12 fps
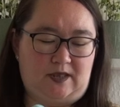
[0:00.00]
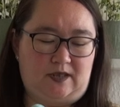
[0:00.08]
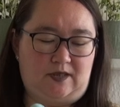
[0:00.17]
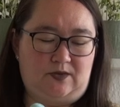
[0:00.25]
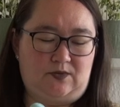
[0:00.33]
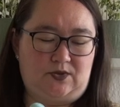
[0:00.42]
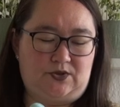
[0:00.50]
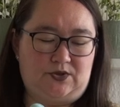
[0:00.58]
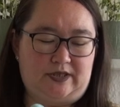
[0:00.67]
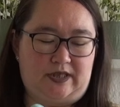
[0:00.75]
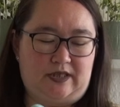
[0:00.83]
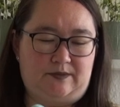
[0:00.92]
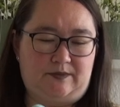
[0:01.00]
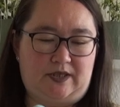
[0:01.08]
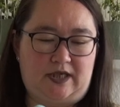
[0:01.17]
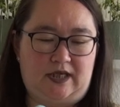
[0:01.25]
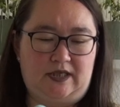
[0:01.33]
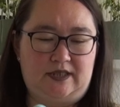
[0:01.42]
oh what's your name
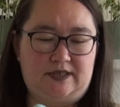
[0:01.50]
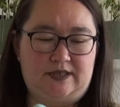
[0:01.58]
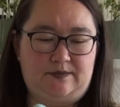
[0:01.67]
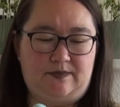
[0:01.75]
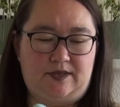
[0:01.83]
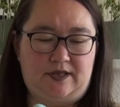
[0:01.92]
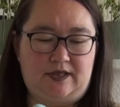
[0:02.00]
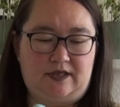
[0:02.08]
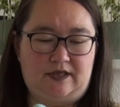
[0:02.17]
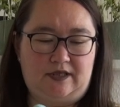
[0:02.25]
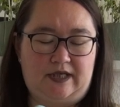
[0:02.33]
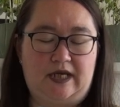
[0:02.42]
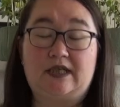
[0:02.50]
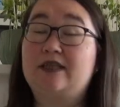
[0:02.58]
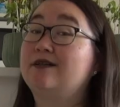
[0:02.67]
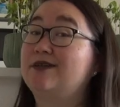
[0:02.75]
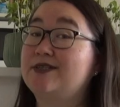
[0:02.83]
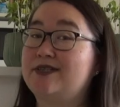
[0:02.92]
Caitlin something
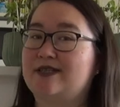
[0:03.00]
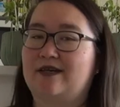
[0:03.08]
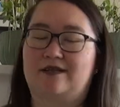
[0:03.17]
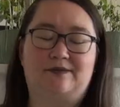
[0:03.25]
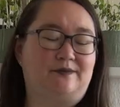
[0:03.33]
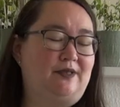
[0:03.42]
Caitlin Hunter